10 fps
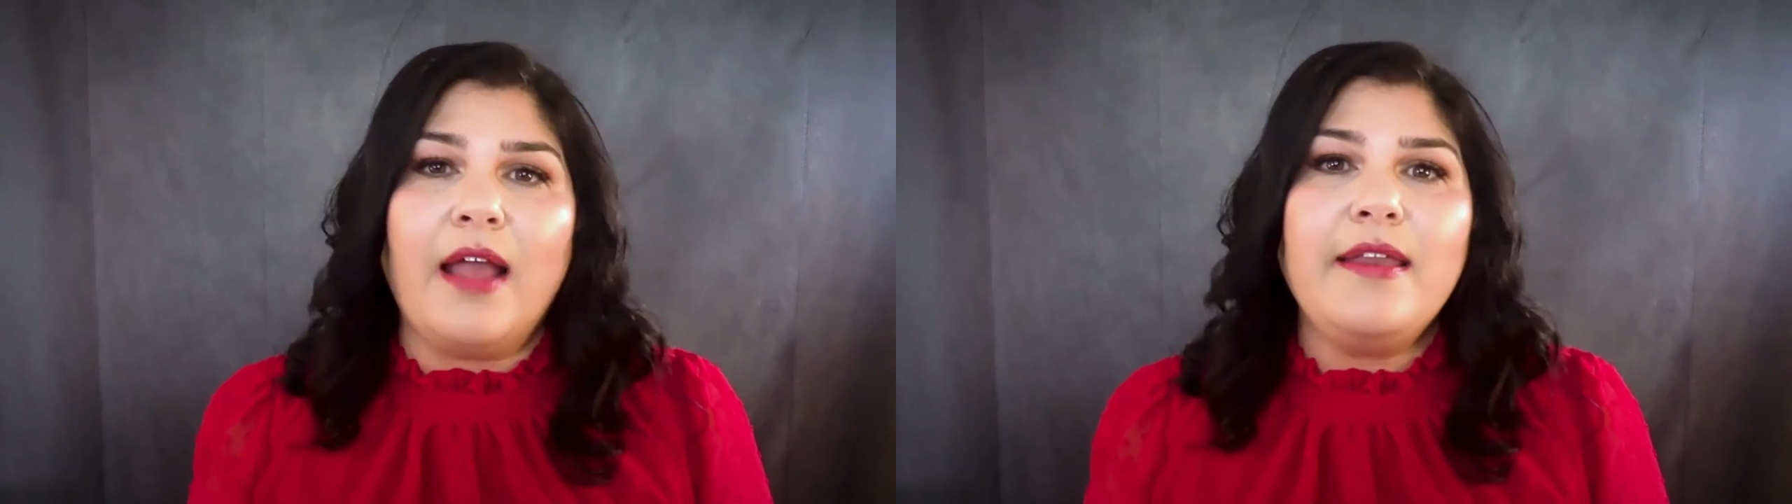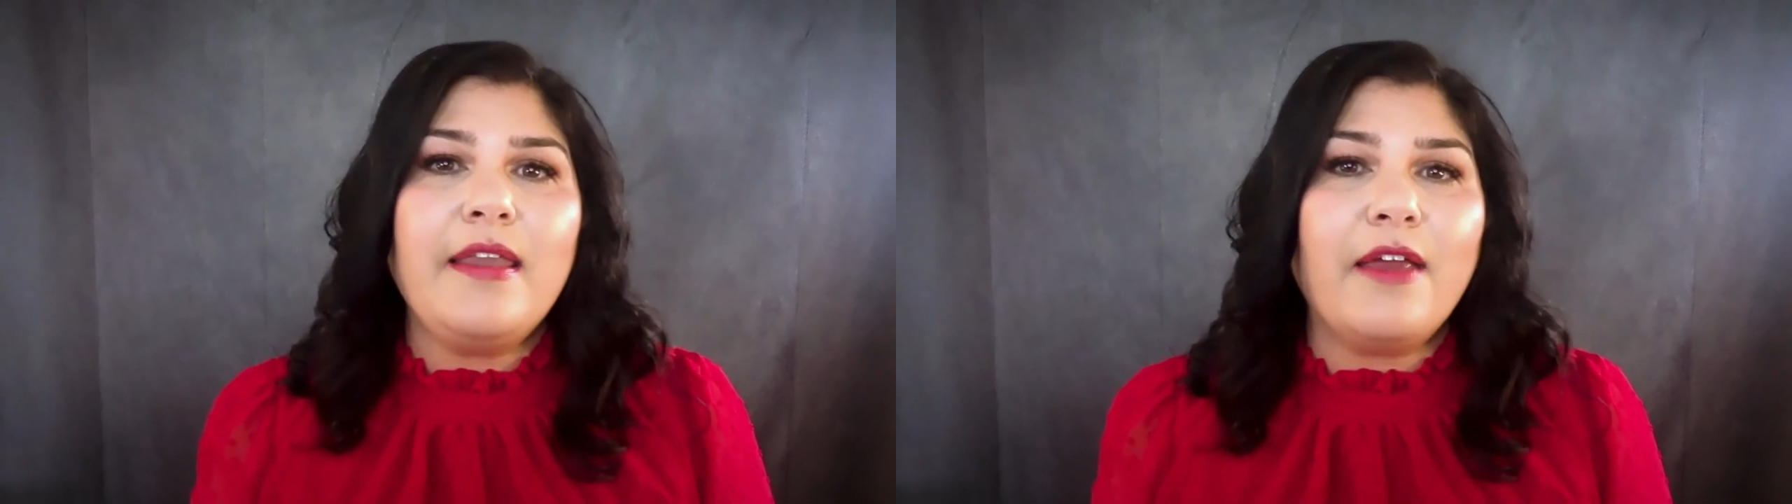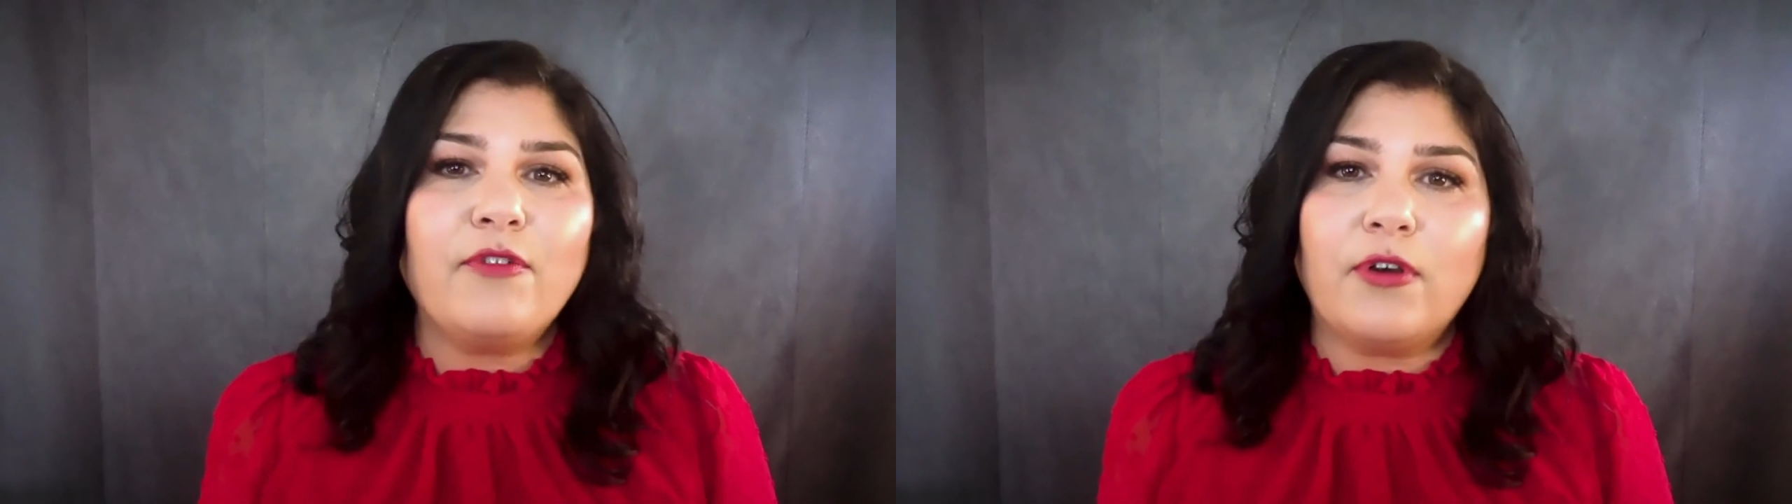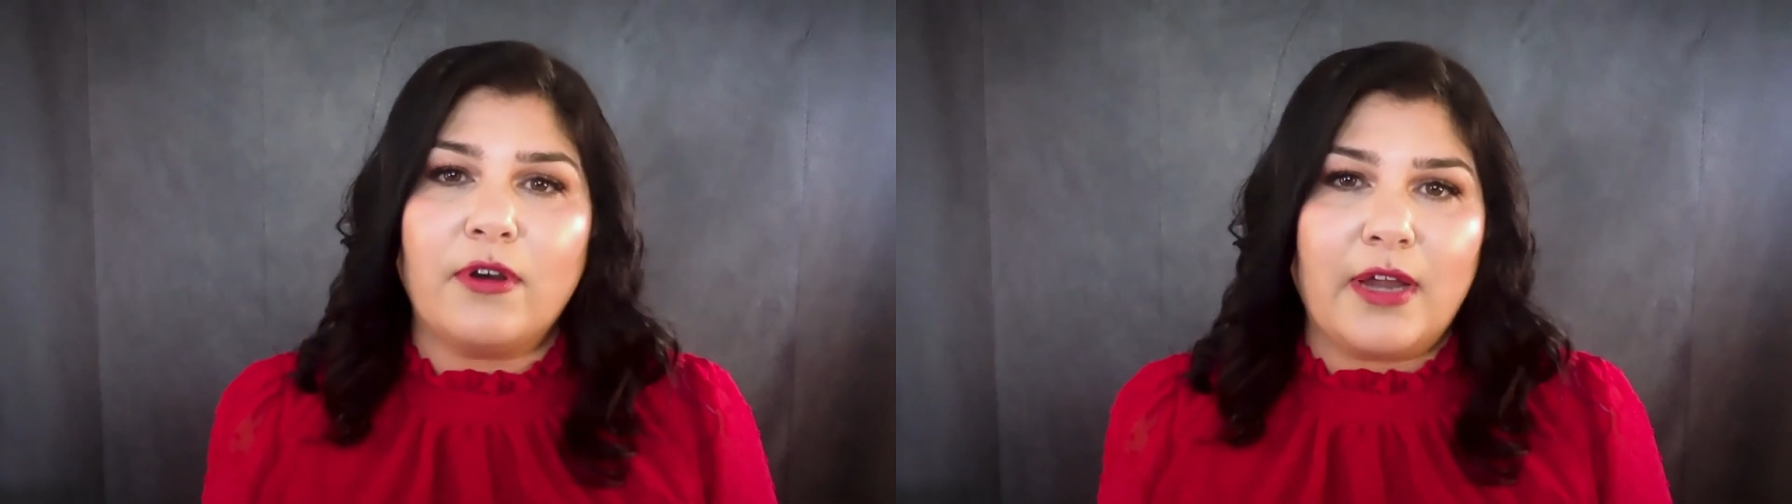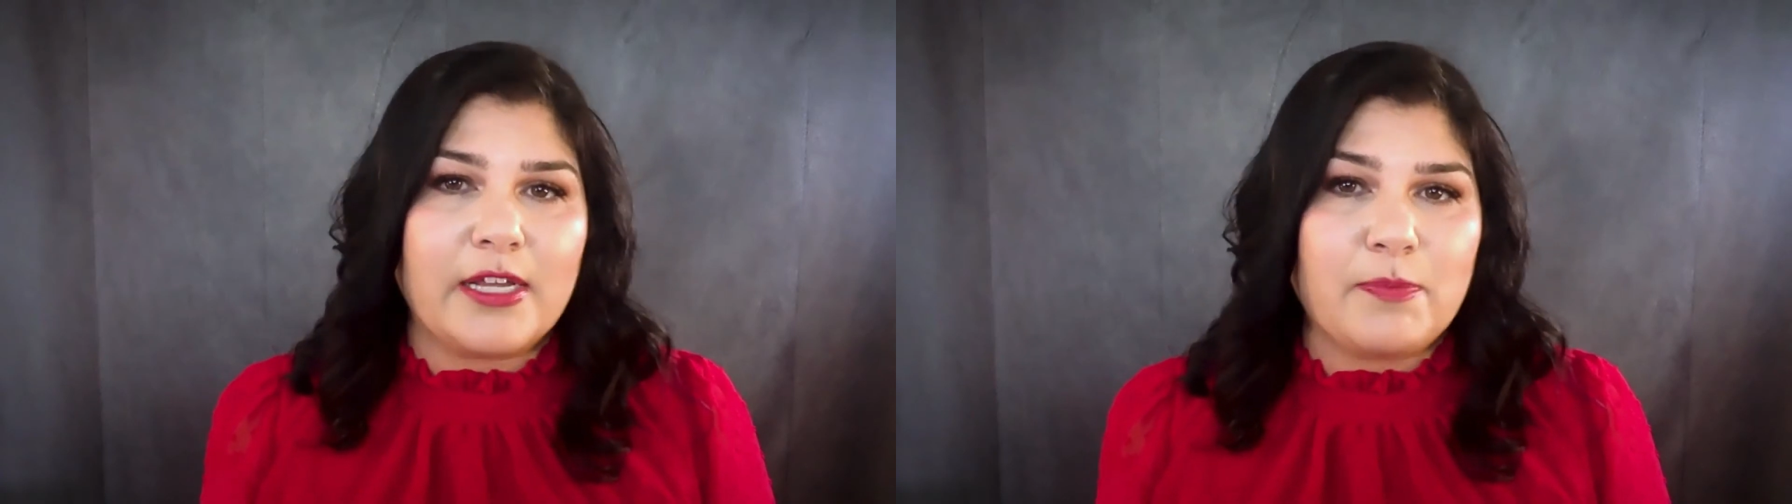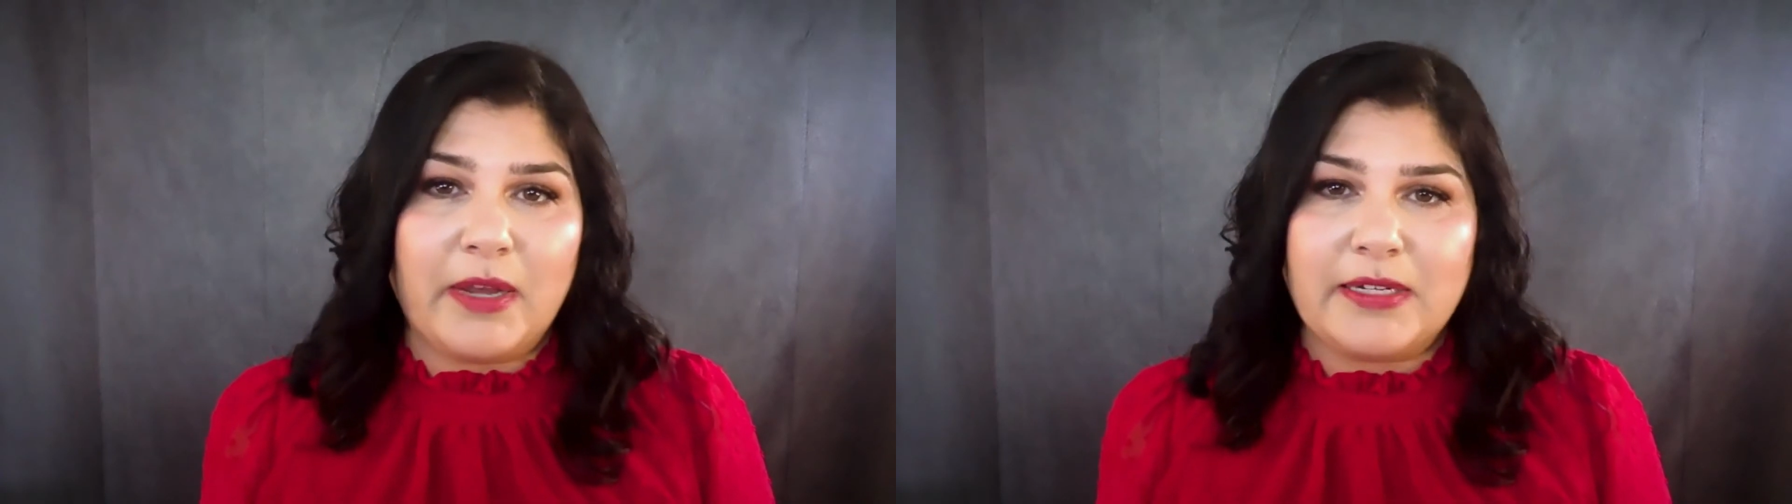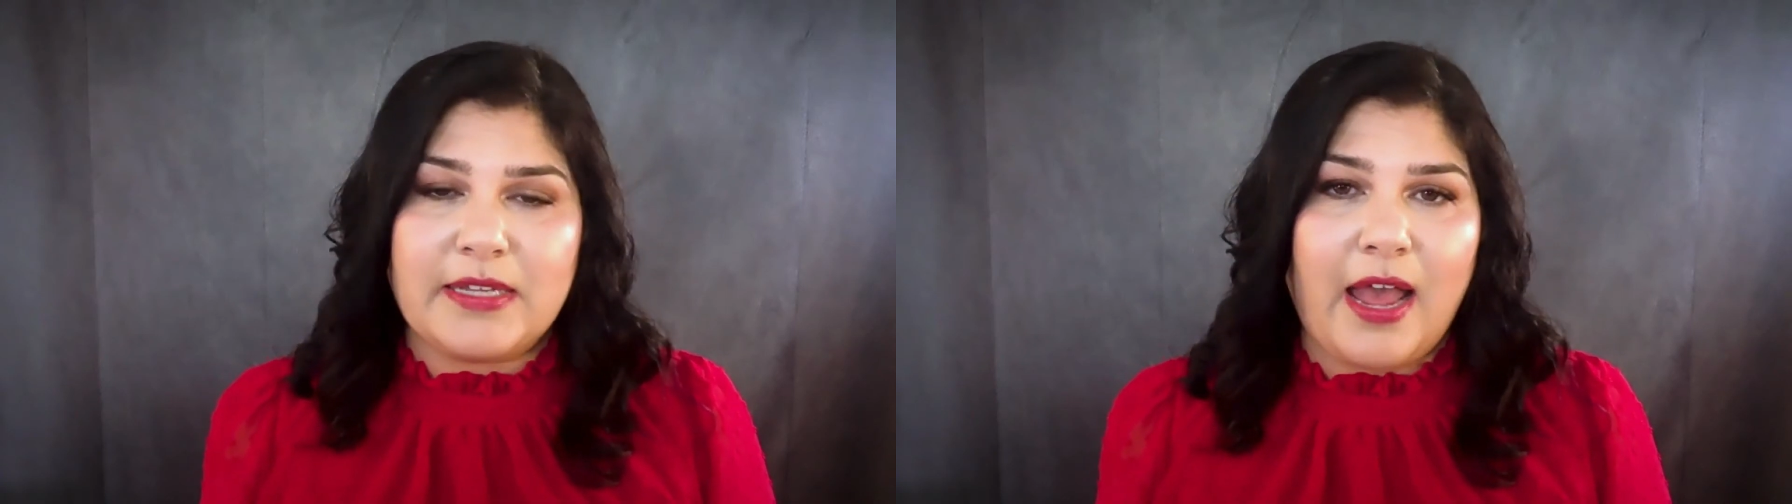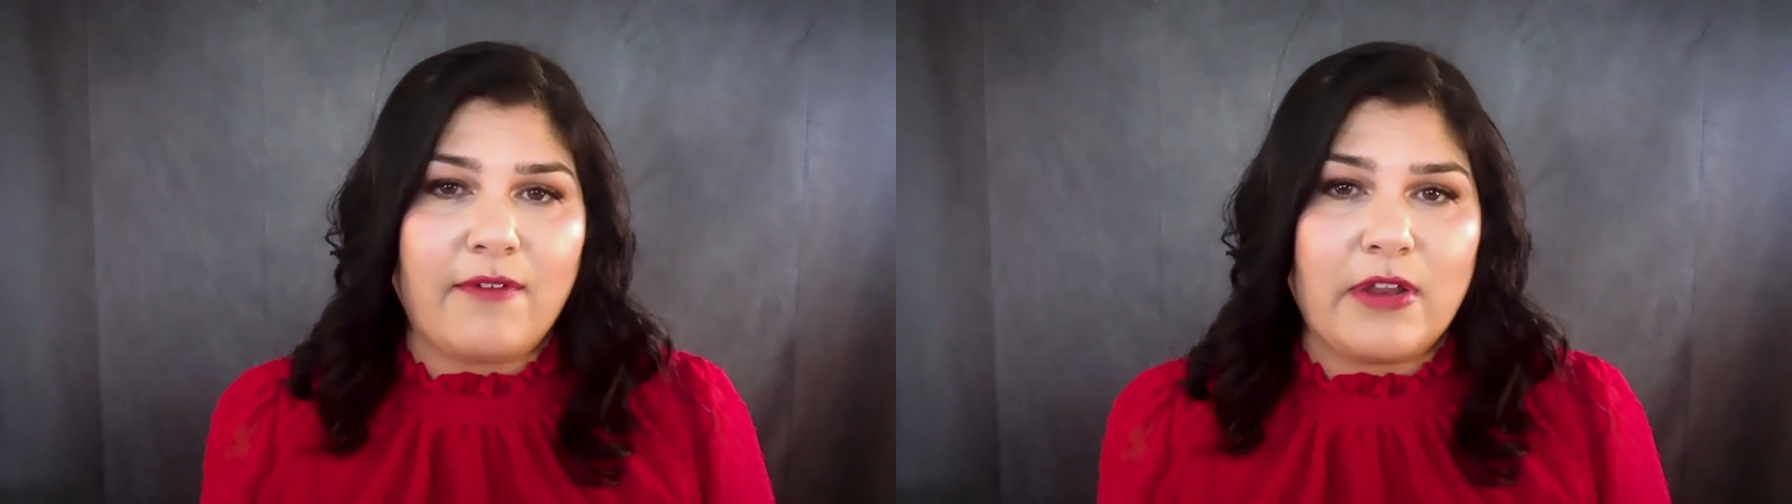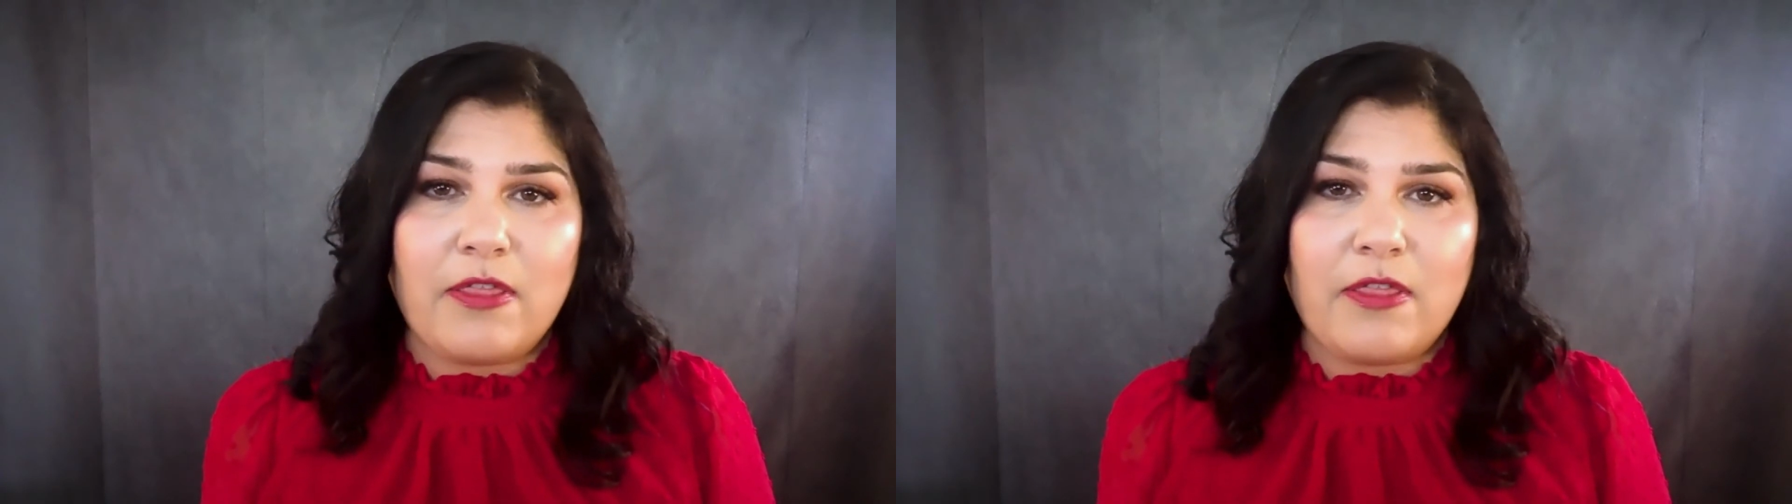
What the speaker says: I never expected to have